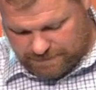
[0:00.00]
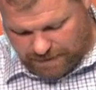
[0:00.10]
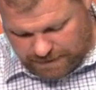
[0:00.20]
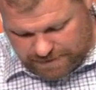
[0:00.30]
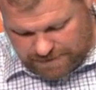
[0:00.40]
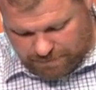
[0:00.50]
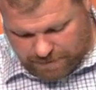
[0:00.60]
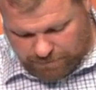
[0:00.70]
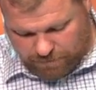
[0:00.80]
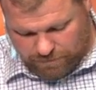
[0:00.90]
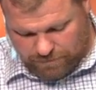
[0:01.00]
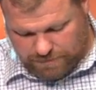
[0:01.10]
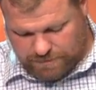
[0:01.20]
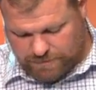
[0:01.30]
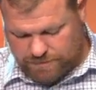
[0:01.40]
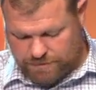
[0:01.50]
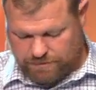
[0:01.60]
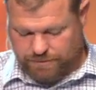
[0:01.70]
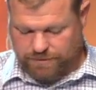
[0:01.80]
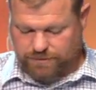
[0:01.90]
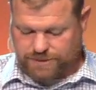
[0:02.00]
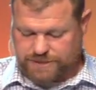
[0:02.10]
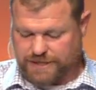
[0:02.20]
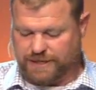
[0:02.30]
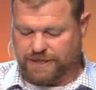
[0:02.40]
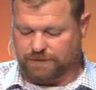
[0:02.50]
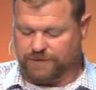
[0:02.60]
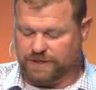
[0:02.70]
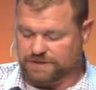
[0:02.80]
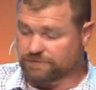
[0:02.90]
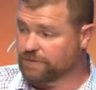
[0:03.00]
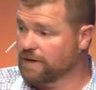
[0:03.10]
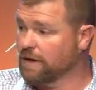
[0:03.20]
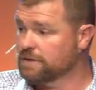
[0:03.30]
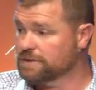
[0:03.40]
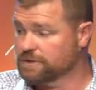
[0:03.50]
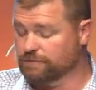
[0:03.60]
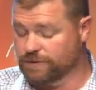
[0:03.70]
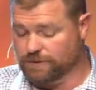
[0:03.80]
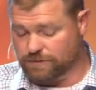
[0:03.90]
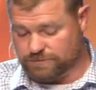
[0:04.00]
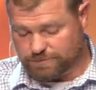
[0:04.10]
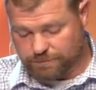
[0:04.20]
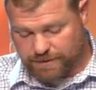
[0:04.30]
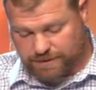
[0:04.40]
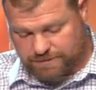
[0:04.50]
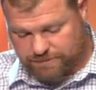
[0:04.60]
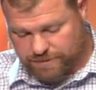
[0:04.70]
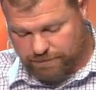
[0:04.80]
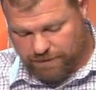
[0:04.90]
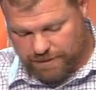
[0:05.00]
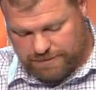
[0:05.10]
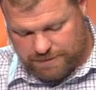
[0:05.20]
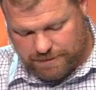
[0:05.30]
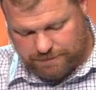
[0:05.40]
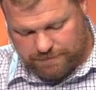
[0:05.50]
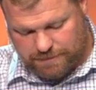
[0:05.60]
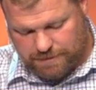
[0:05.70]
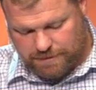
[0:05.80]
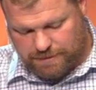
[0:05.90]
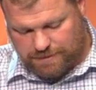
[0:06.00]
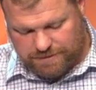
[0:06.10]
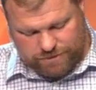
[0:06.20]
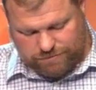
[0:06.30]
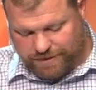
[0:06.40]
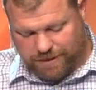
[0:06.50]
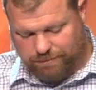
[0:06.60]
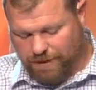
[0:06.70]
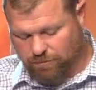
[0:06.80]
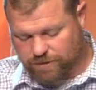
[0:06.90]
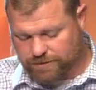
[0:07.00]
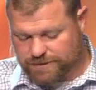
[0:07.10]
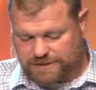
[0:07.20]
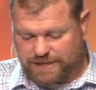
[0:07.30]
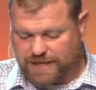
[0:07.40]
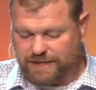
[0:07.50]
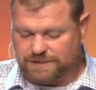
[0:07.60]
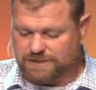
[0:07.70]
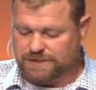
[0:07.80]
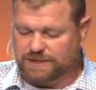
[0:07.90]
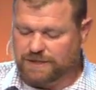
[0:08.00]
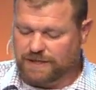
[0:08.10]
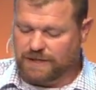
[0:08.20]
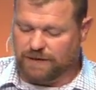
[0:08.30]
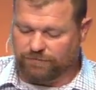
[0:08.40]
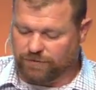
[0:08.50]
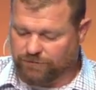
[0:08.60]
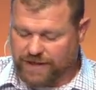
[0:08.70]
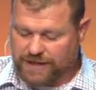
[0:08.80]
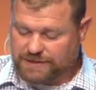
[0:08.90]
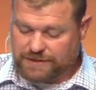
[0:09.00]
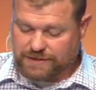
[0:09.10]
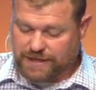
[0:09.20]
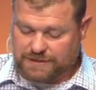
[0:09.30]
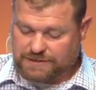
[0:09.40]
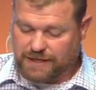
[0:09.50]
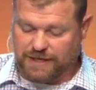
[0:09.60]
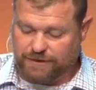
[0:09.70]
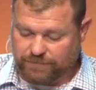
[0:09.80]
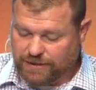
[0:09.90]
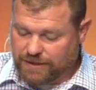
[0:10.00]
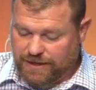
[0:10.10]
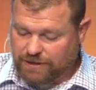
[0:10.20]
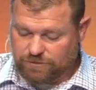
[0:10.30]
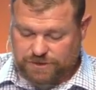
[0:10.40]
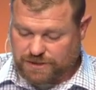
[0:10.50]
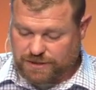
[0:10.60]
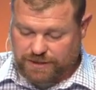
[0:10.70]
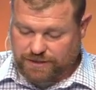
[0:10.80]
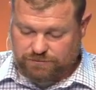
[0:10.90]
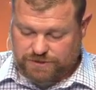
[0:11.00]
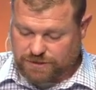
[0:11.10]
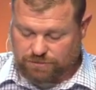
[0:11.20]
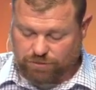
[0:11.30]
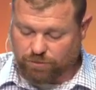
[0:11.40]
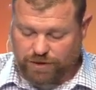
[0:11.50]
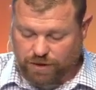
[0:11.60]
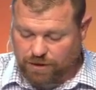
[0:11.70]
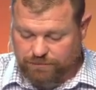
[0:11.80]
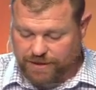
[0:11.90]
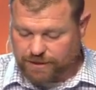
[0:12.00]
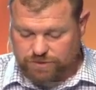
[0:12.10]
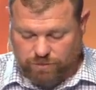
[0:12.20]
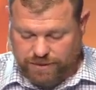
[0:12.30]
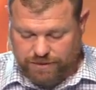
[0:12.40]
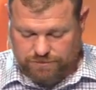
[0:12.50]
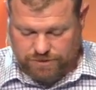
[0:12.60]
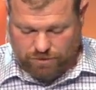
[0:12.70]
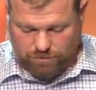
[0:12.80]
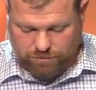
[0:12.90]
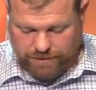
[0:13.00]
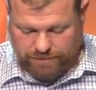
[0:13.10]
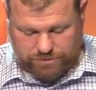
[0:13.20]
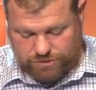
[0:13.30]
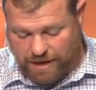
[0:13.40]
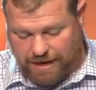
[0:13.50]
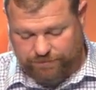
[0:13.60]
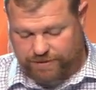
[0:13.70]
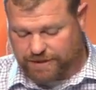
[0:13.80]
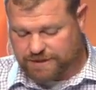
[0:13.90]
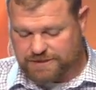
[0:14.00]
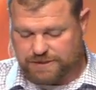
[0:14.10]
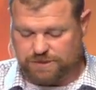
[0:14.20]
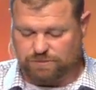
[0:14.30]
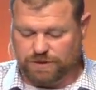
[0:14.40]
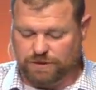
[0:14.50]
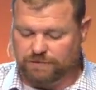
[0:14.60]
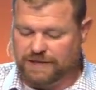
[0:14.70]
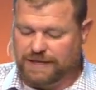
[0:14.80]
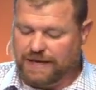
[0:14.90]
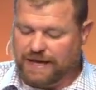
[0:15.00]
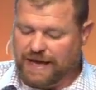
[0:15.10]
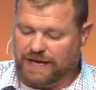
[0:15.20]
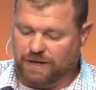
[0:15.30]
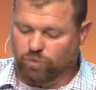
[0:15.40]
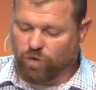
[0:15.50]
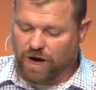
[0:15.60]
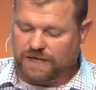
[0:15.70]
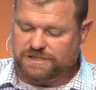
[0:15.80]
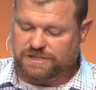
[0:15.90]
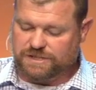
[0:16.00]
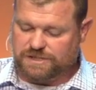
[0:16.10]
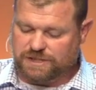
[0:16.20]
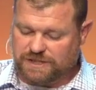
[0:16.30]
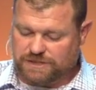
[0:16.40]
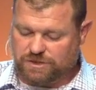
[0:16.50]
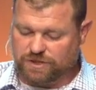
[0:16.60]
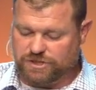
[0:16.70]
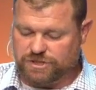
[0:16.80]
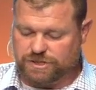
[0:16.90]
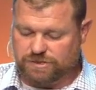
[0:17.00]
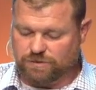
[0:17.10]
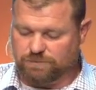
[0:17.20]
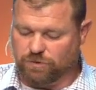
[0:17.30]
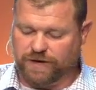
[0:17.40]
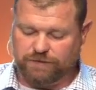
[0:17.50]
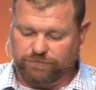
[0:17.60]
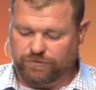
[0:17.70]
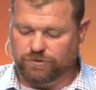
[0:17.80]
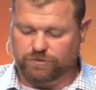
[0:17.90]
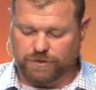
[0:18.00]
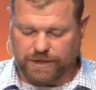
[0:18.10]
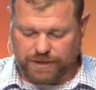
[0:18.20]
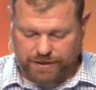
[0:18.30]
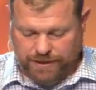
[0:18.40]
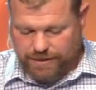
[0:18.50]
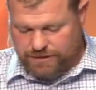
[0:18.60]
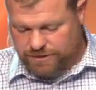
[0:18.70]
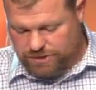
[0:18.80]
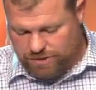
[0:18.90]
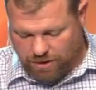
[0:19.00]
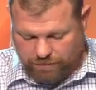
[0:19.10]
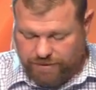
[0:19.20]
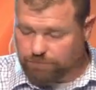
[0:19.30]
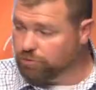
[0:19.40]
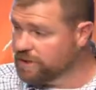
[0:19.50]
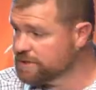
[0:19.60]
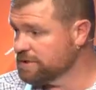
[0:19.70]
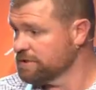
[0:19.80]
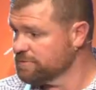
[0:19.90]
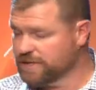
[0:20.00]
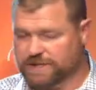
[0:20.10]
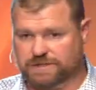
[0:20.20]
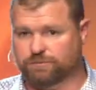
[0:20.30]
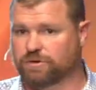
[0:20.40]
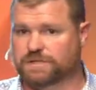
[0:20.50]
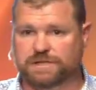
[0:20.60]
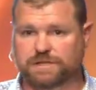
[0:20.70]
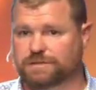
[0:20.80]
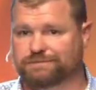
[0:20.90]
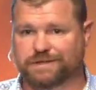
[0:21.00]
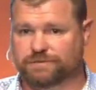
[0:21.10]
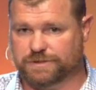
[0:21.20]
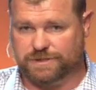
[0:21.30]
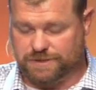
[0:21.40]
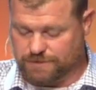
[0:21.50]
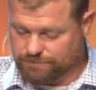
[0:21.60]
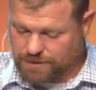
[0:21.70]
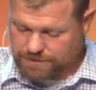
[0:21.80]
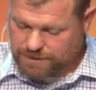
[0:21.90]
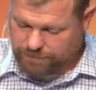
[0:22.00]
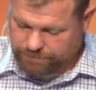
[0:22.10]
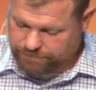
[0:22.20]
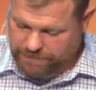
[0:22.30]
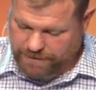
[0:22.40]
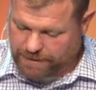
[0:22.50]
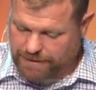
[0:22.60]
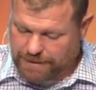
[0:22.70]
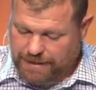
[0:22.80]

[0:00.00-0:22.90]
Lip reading: Honestly, people turned to Christianity not because of theology or miracles, but because of generosity. Just reading about one of the saints from that time. He was in the Roman army at 20 years old, and he was drafted against his will. And he watched as these Christians would bring food to starving prisoners, because in prison it was just a tough thing.